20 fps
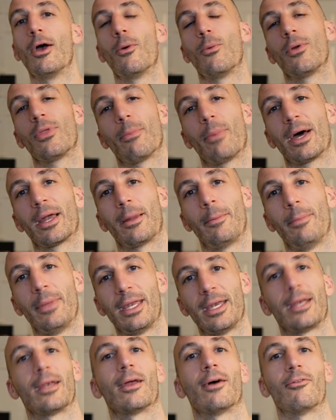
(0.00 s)
with about a
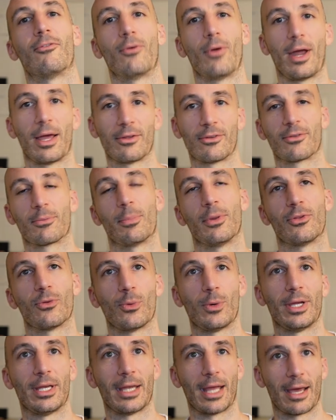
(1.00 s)
minute of rest
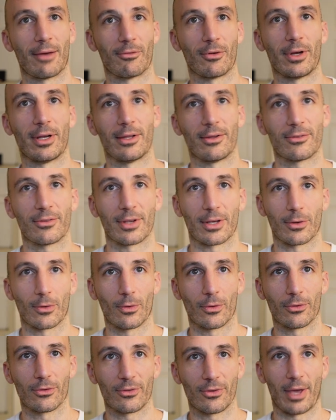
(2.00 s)
between every
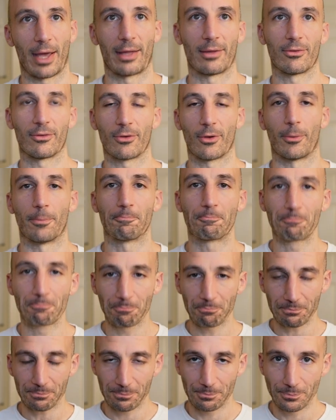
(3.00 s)
single set. So
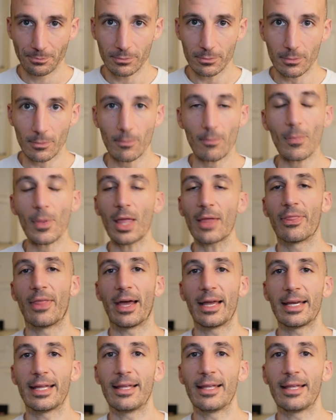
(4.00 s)
that